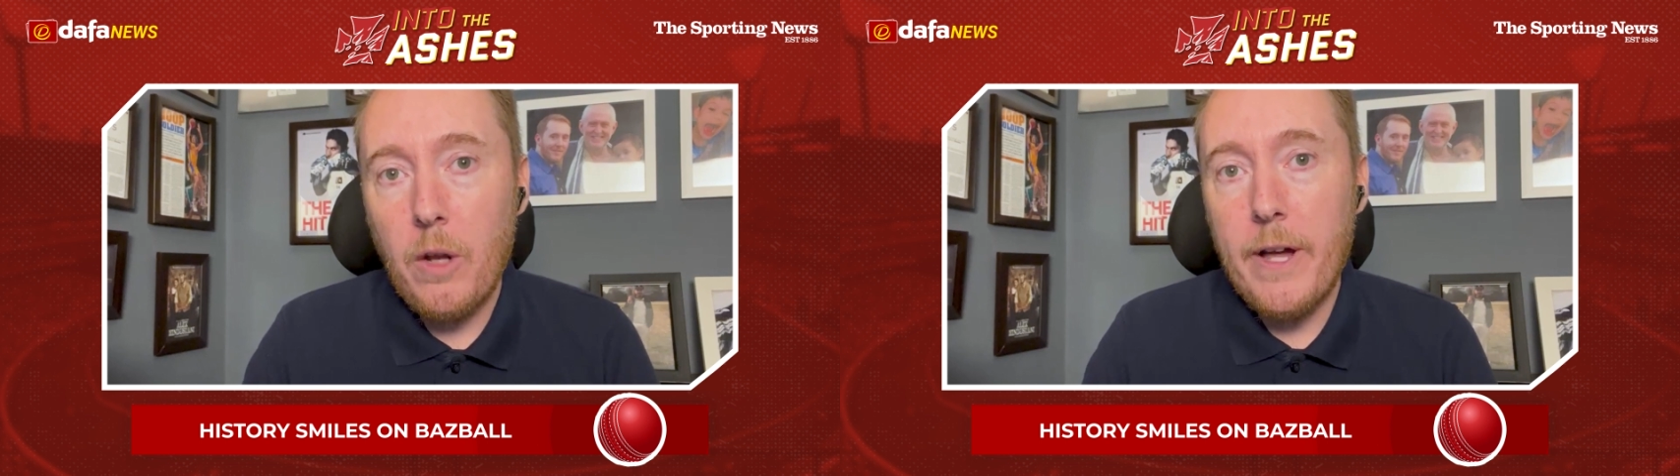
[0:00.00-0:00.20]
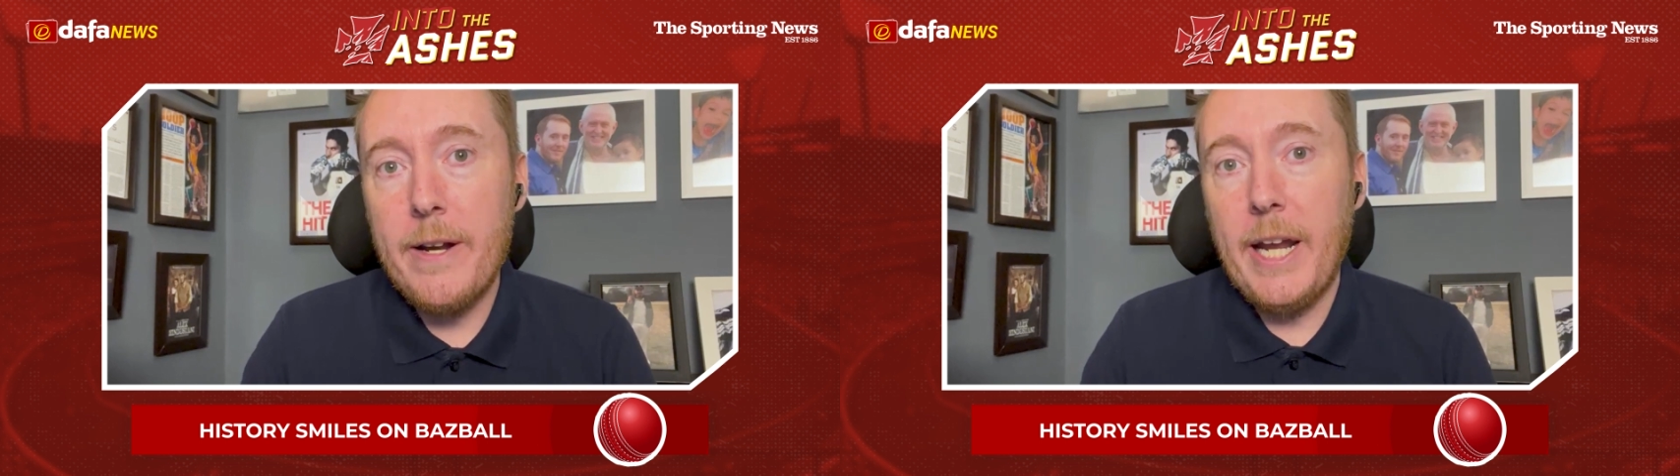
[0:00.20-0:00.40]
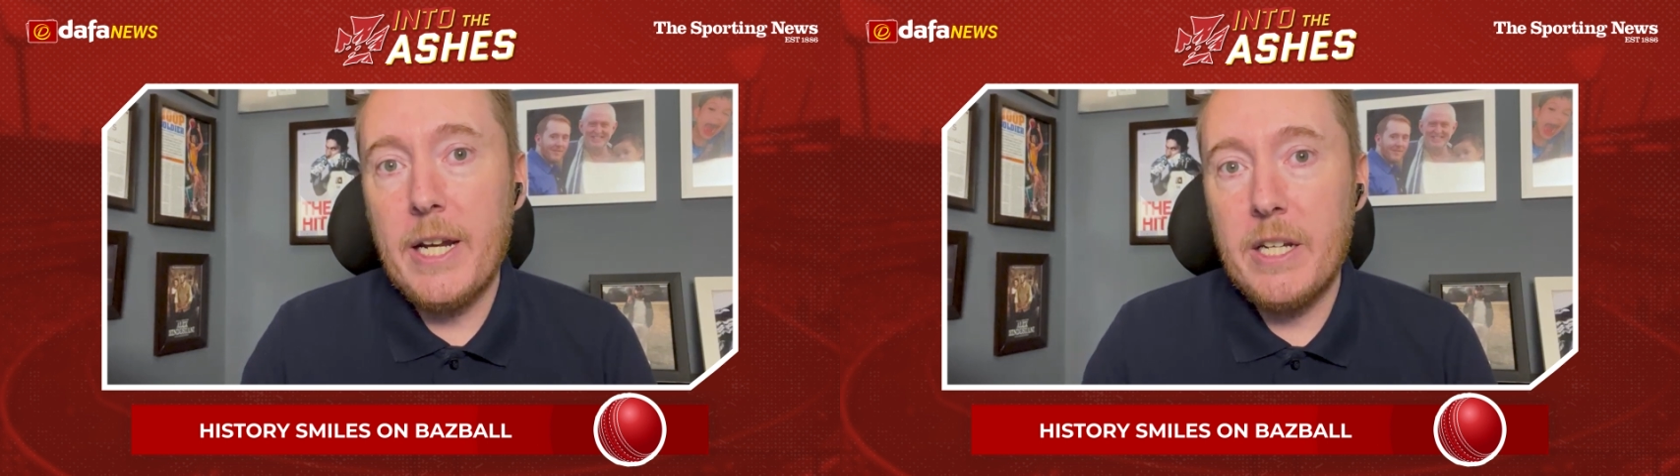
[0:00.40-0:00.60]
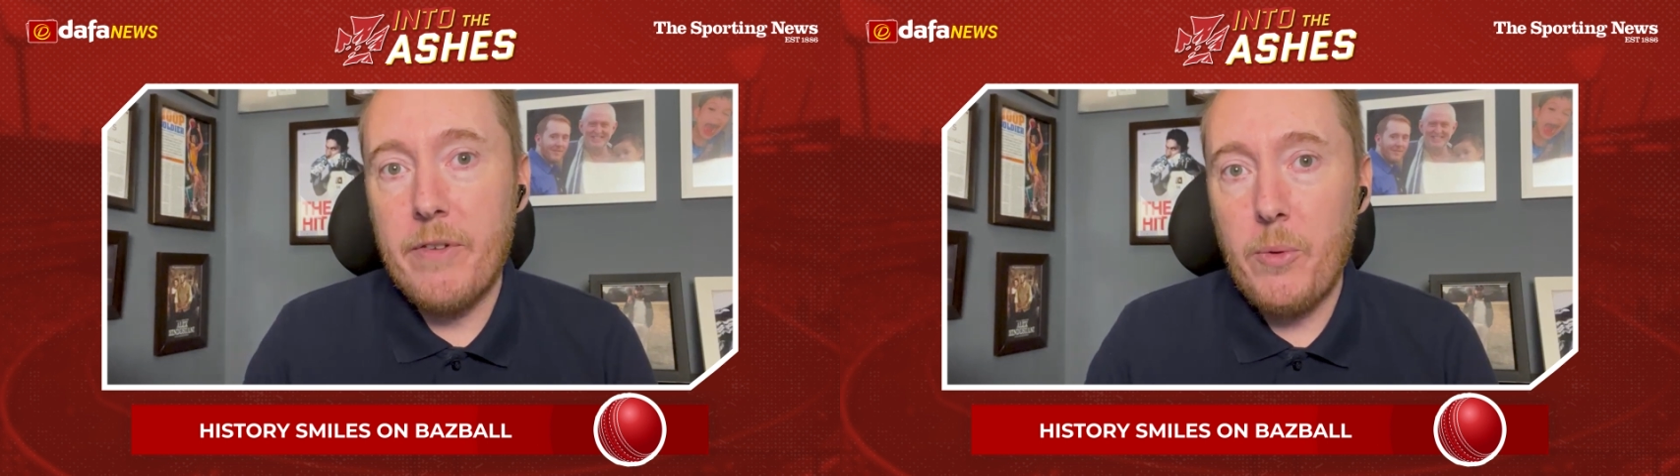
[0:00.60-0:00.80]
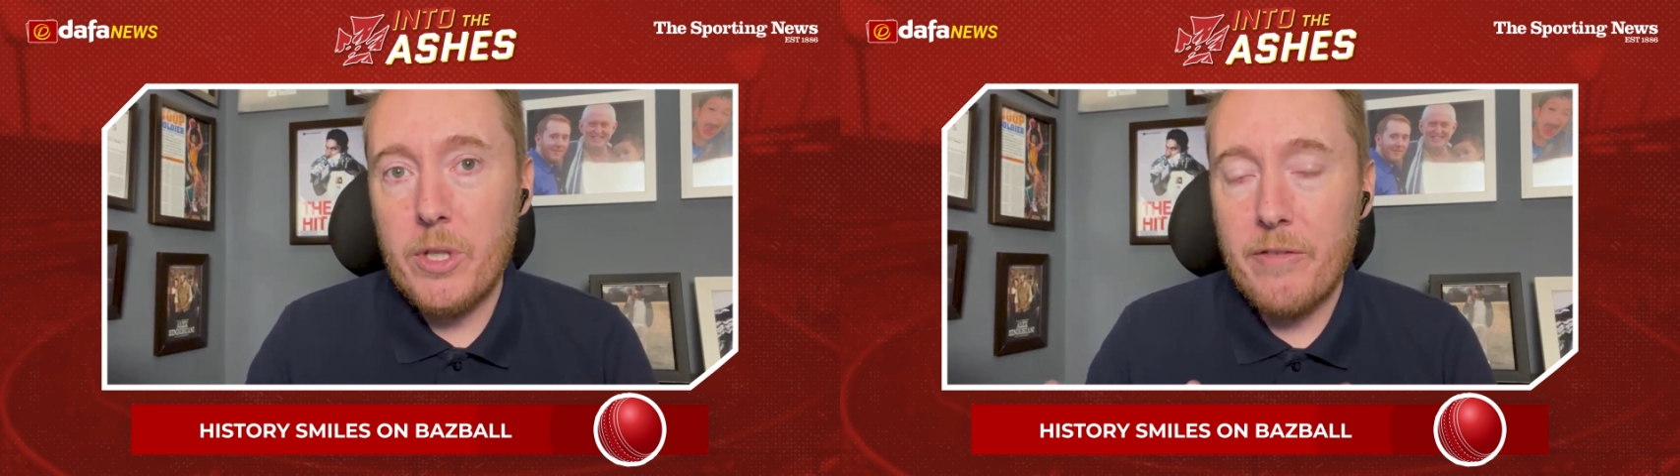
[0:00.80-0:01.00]
all that
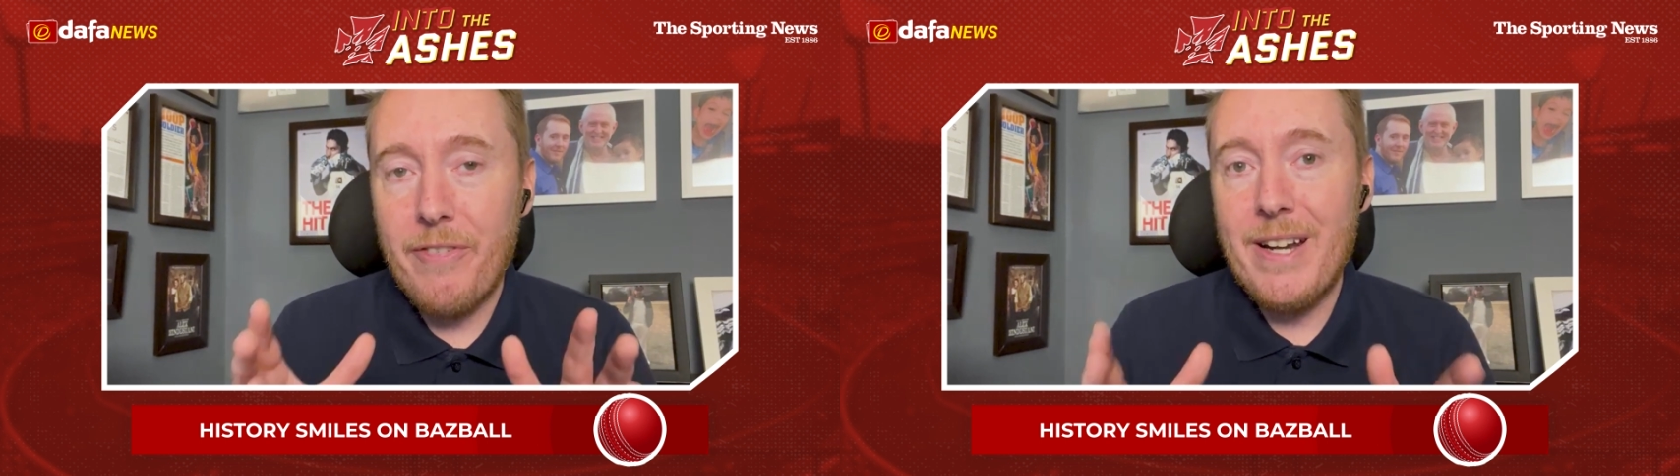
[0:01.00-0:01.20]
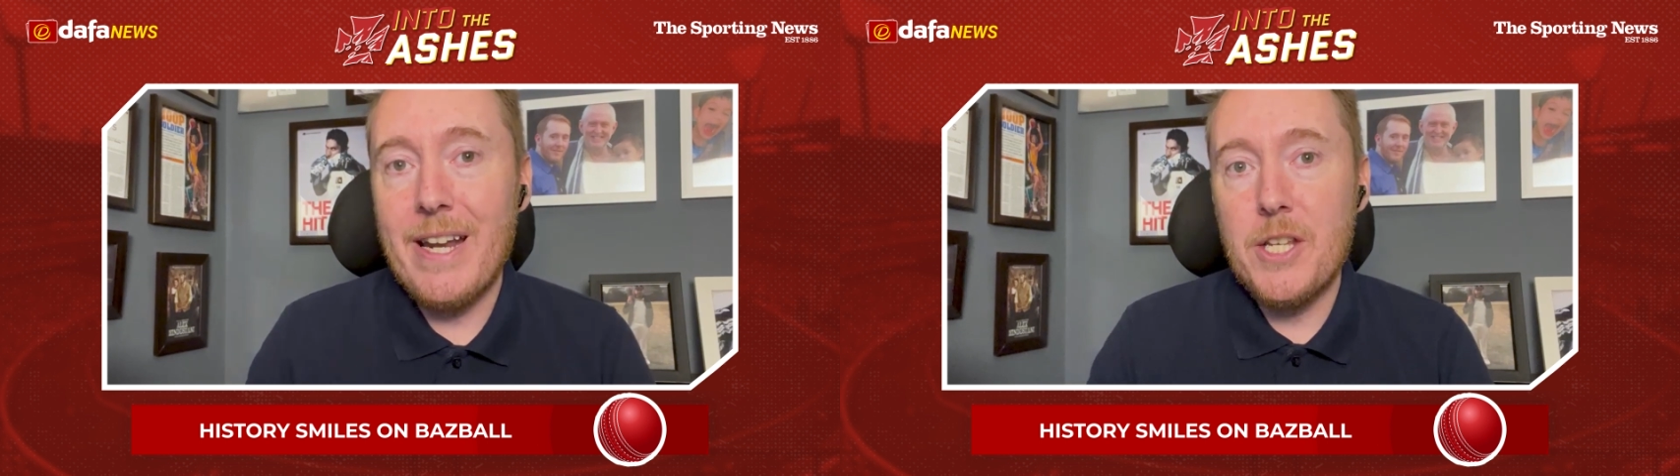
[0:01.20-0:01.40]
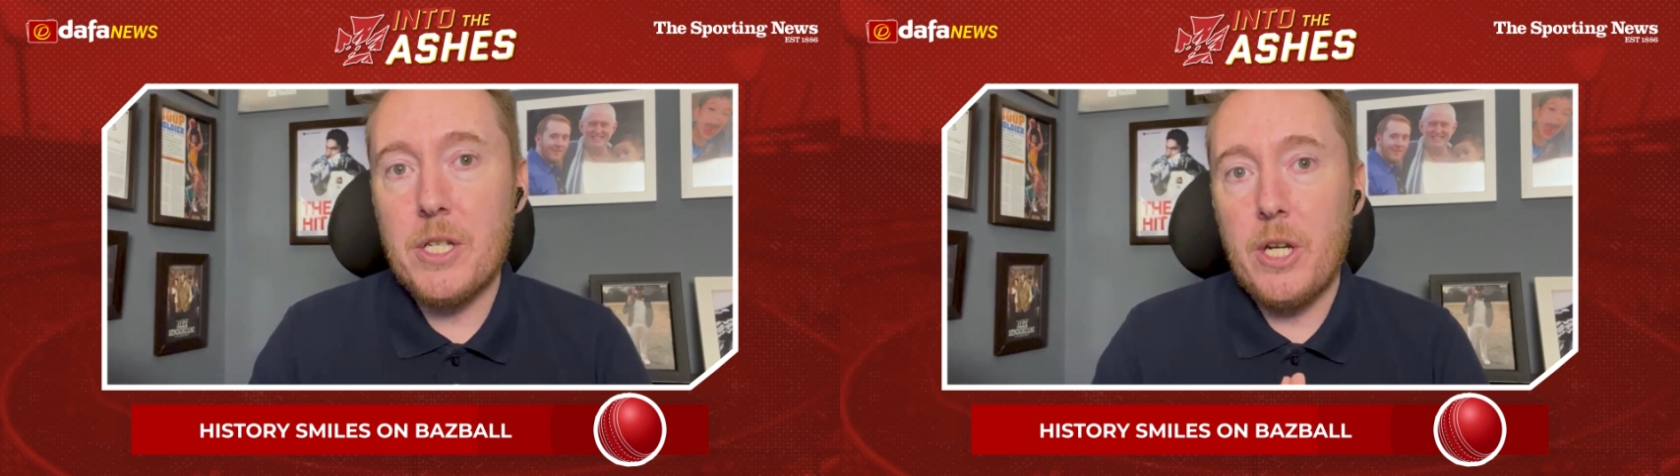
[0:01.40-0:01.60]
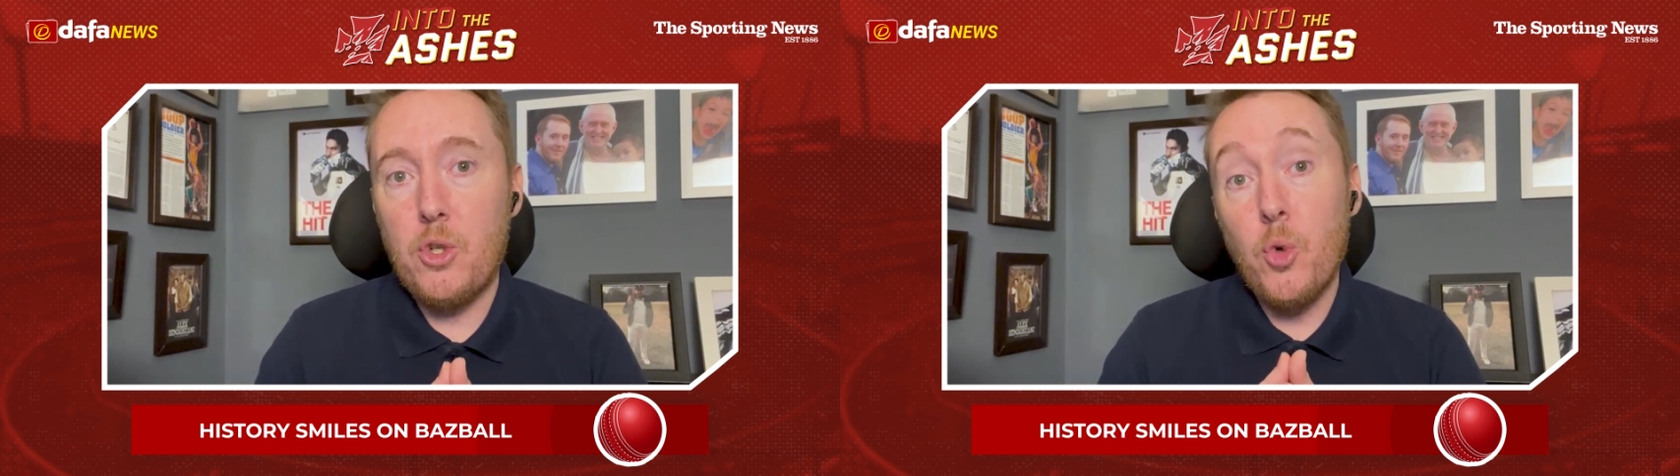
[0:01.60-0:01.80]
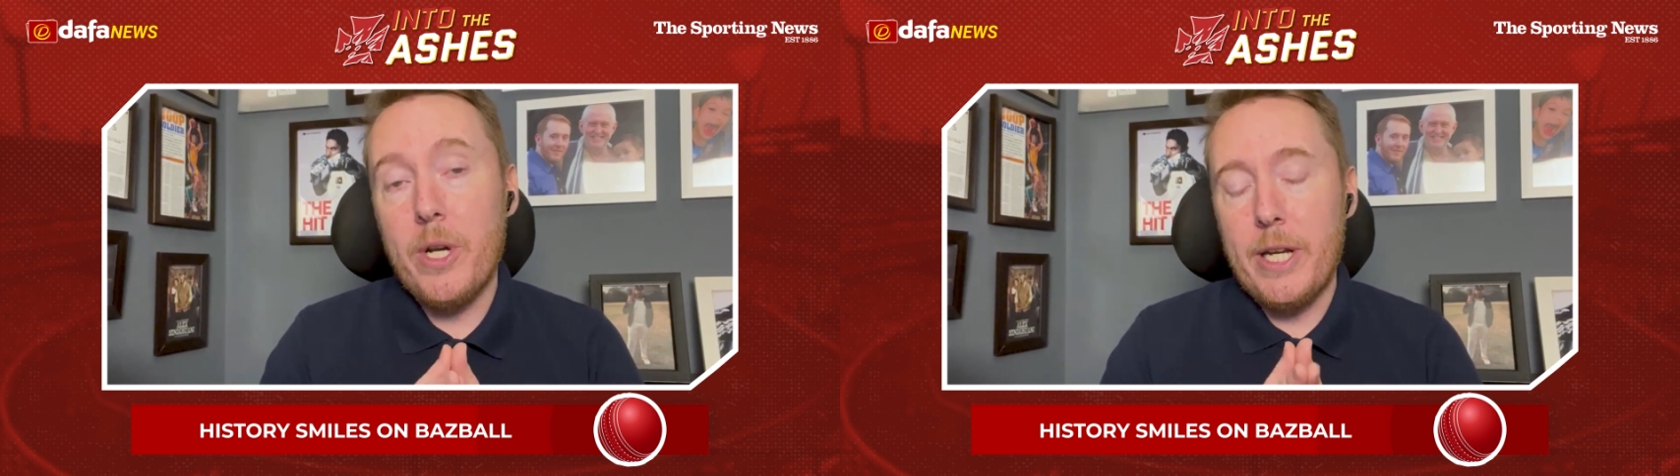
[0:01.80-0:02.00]
negativity with a
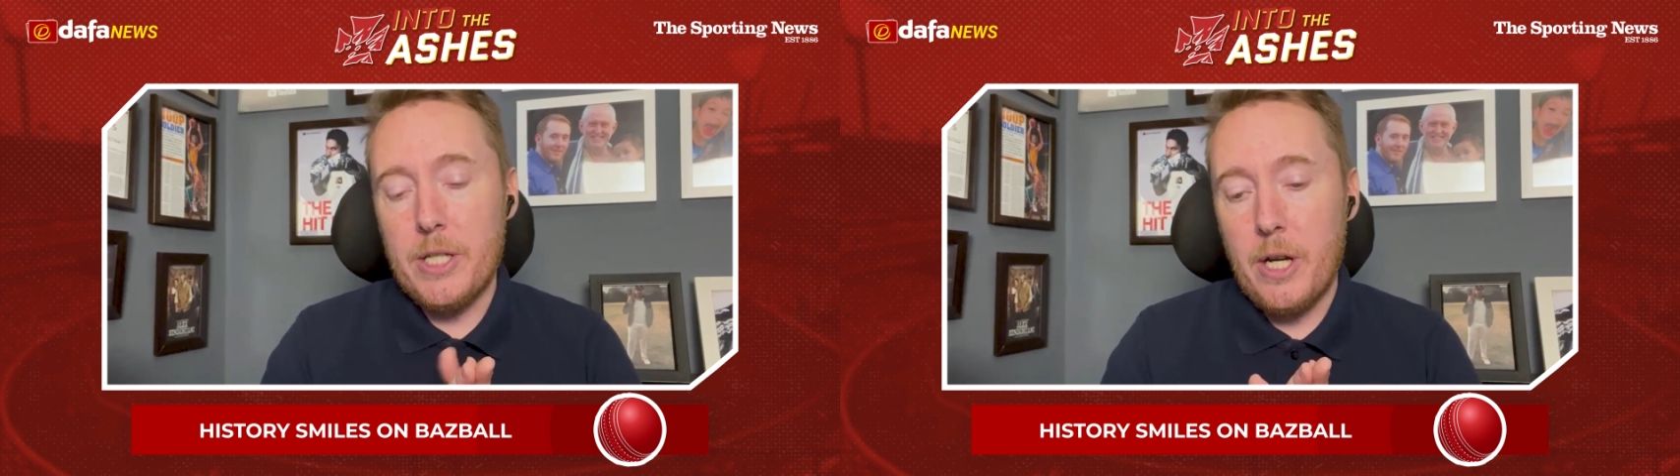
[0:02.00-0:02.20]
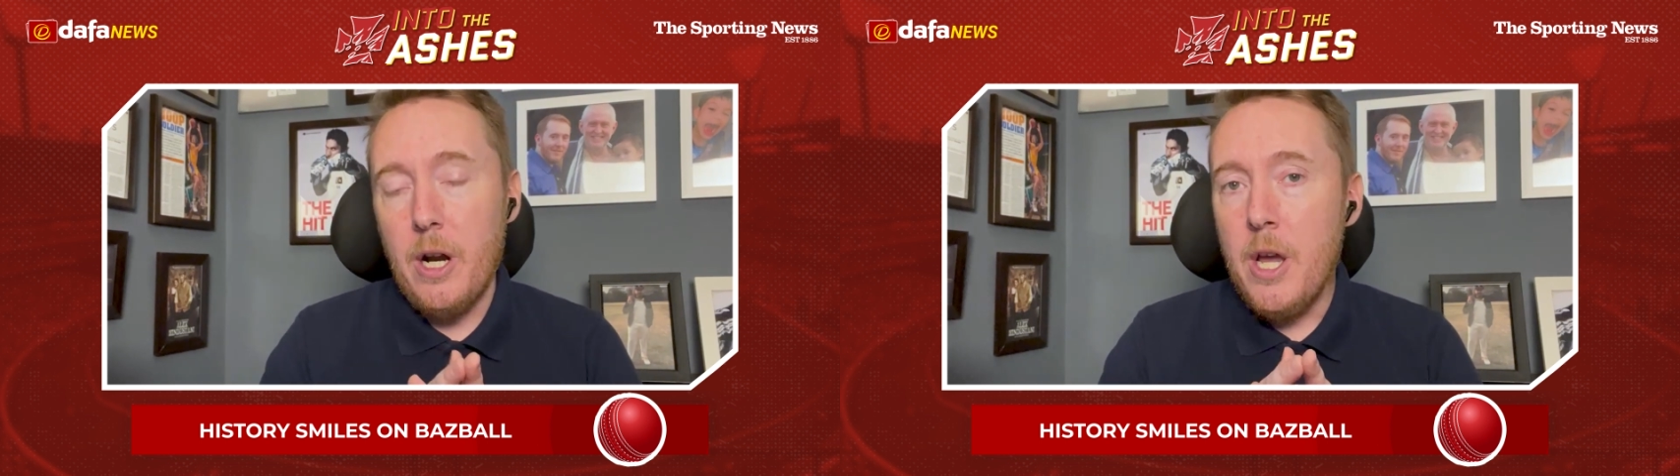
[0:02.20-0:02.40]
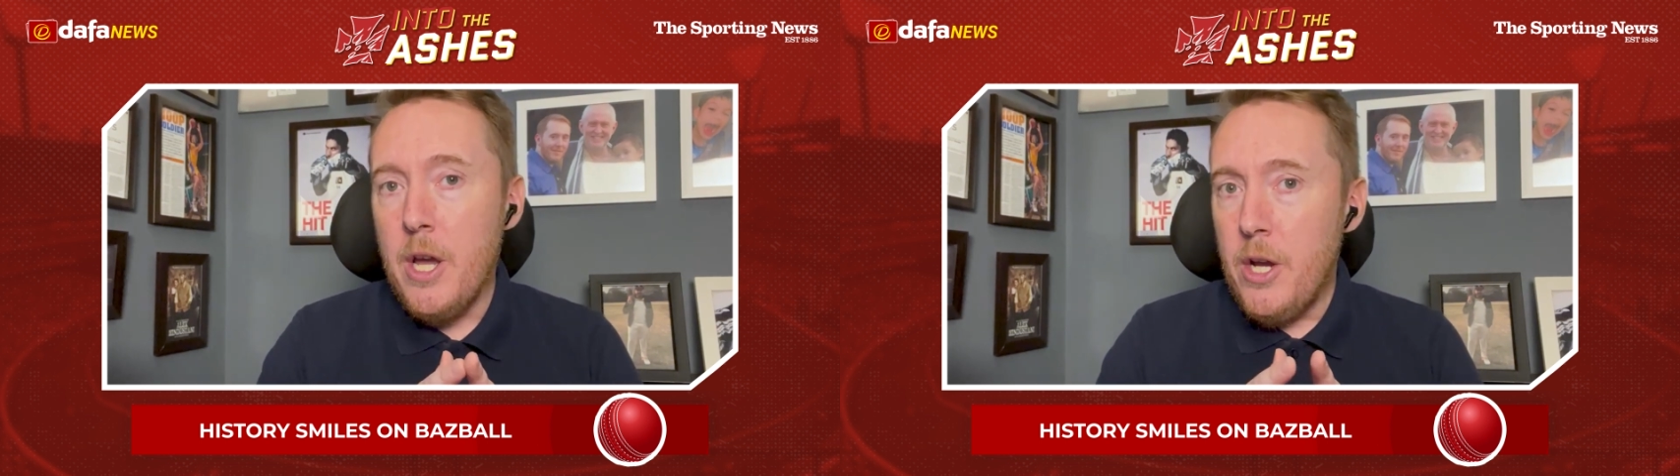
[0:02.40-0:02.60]
fantastic 2 innings there.